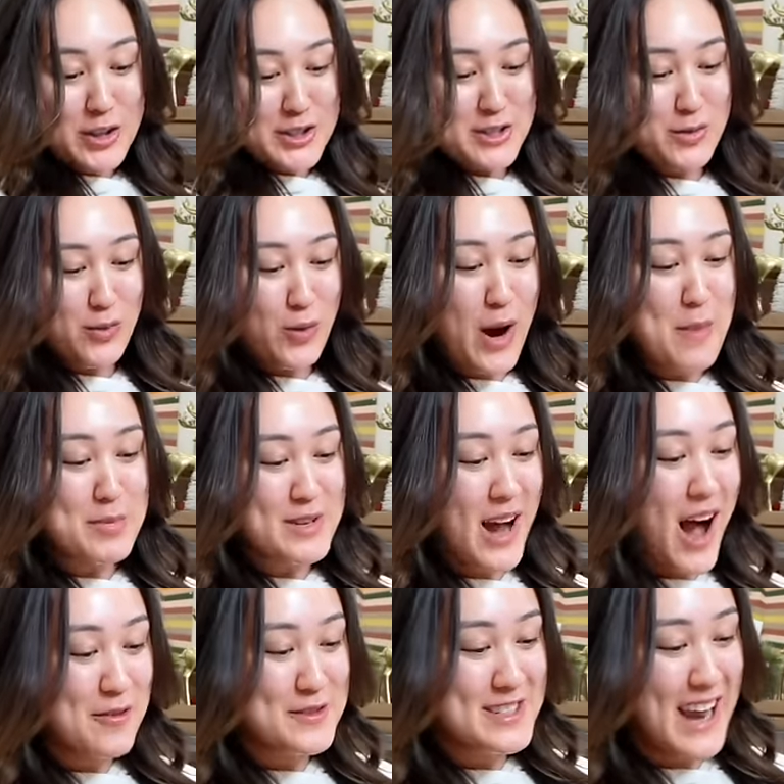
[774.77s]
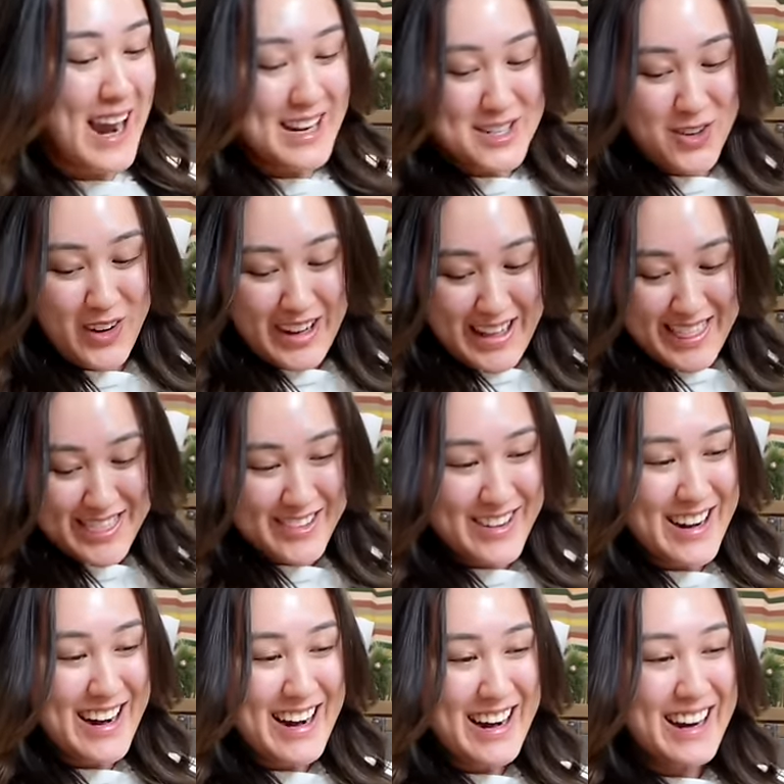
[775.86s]
Moose ripped off
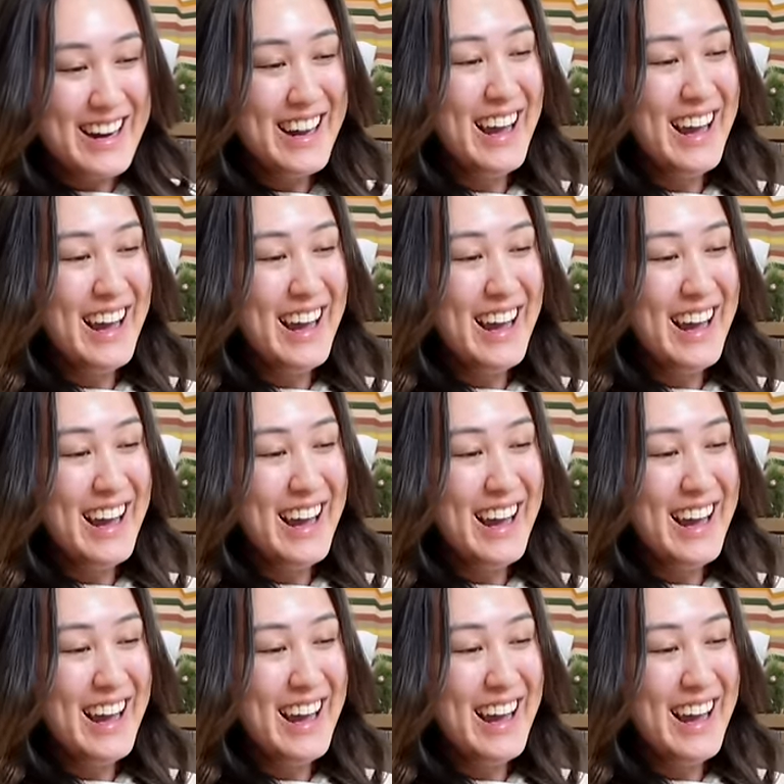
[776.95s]
day